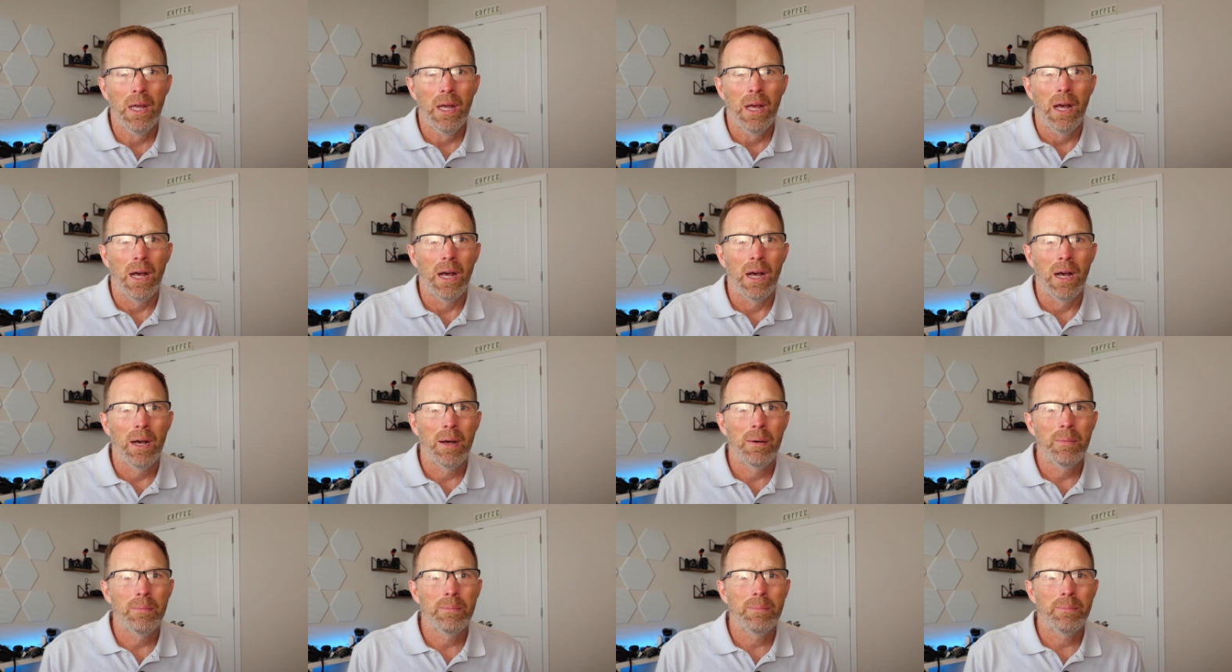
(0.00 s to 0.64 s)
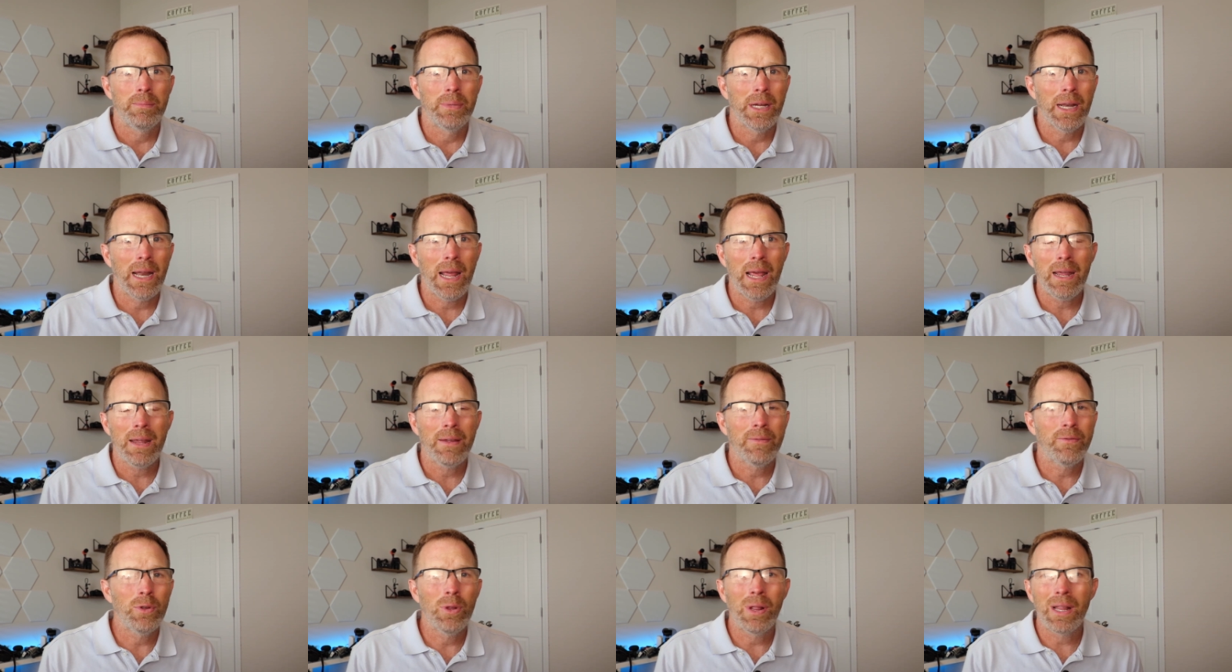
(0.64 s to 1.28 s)
But
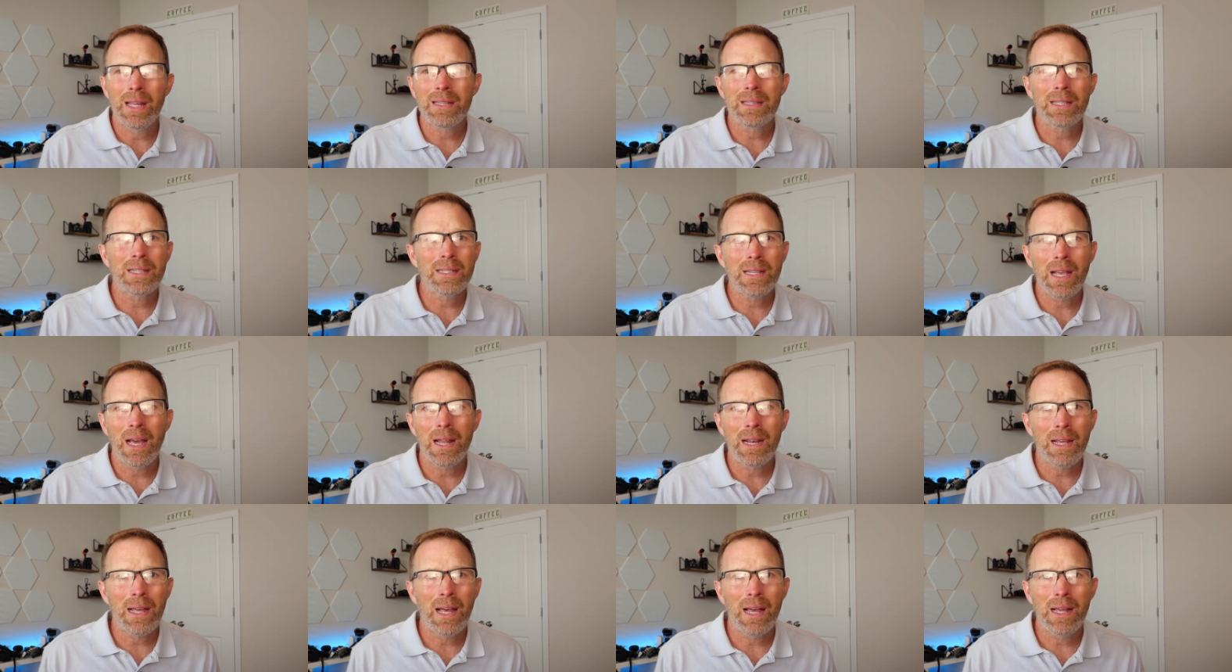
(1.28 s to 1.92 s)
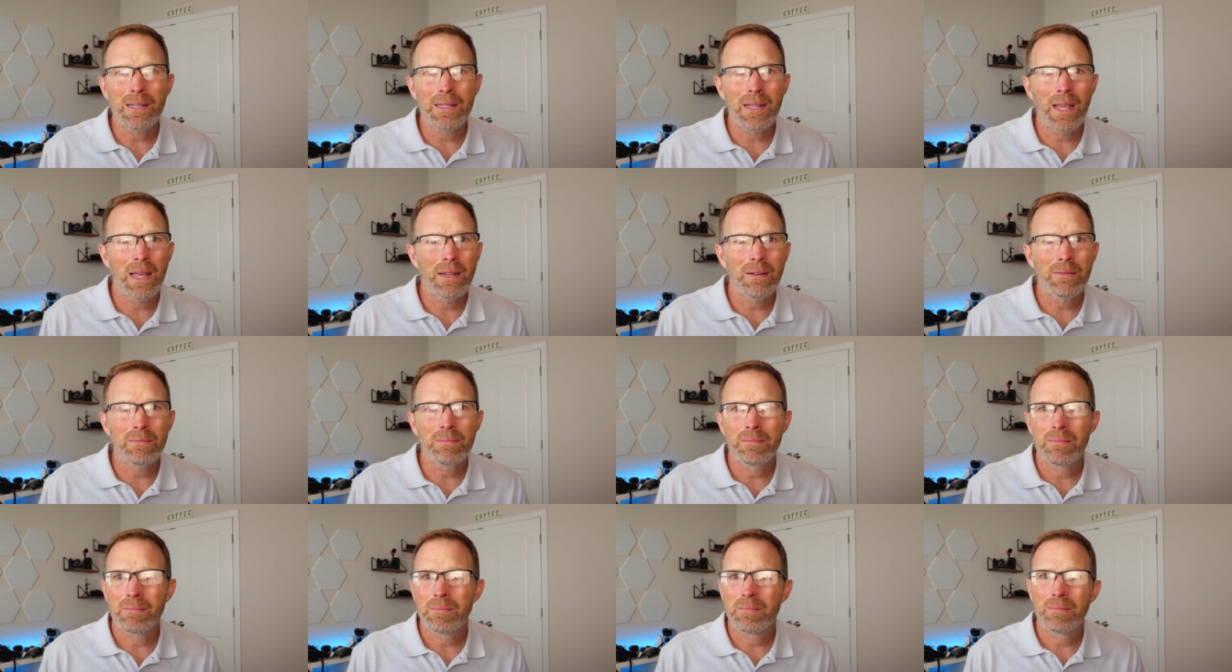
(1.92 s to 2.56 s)
hey, if you like this kind of
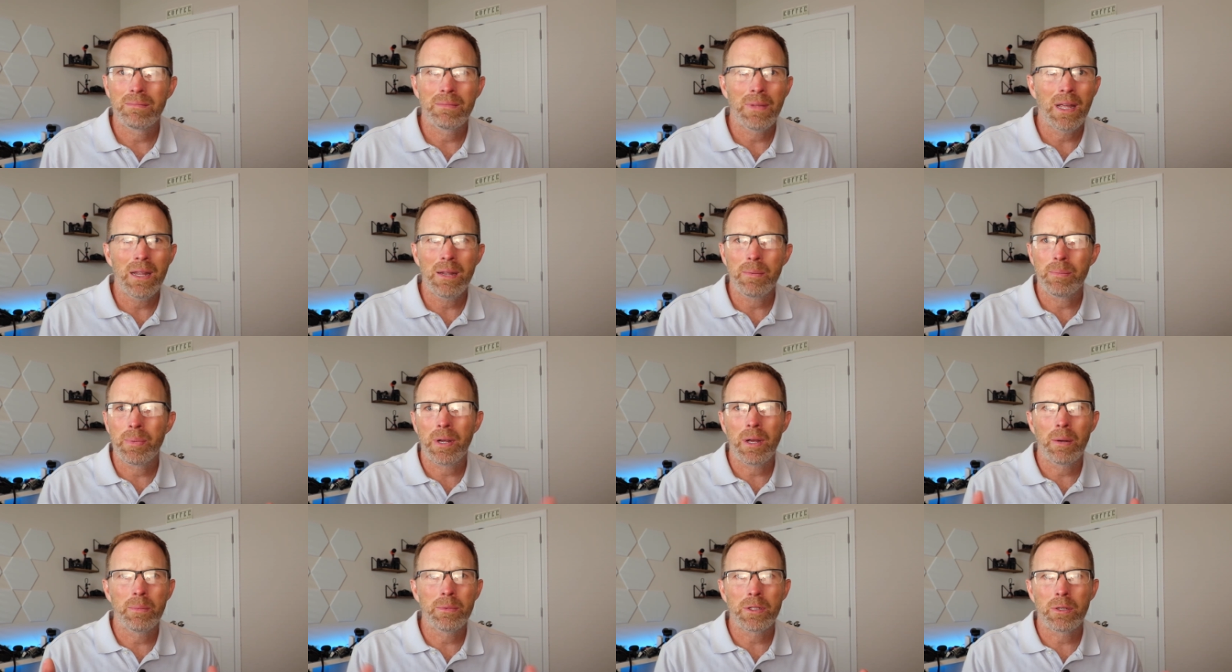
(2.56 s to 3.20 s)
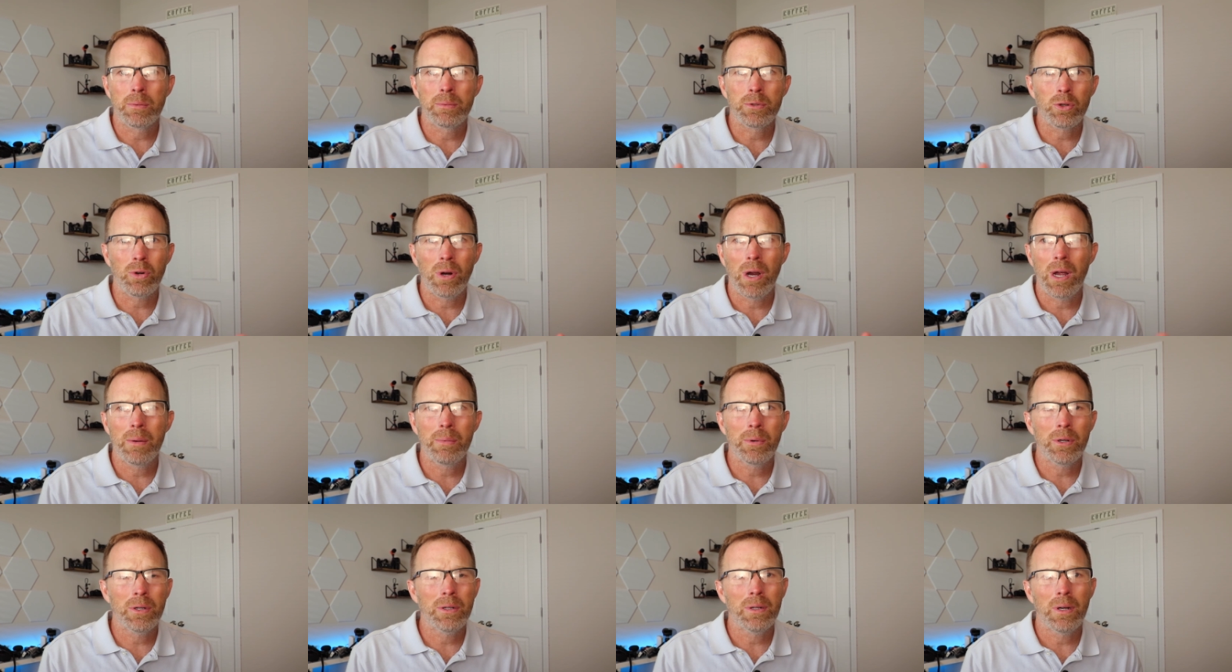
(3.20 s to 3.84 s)
content, hey, become a
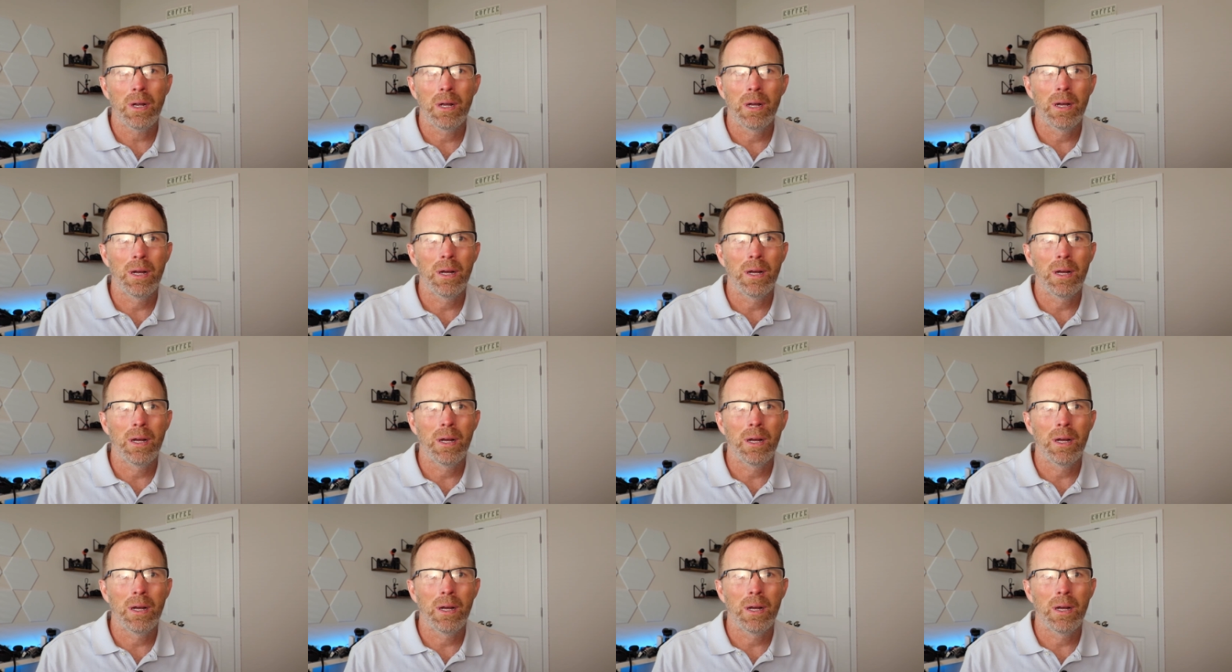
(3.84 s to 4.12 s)
subscriber.